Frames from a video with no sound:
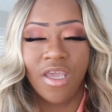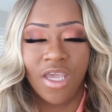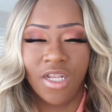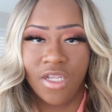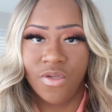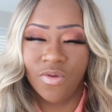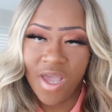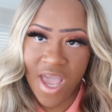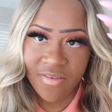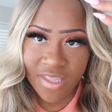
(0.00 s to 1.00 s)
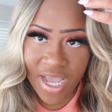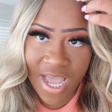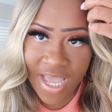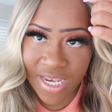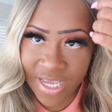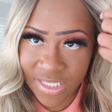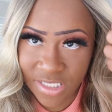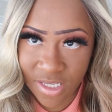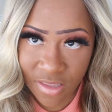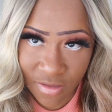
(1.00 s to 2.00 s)
and it do have the
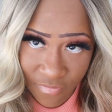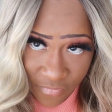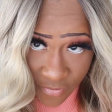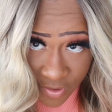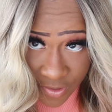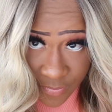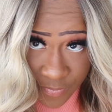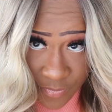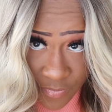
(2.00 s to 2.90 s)
highlights in the front.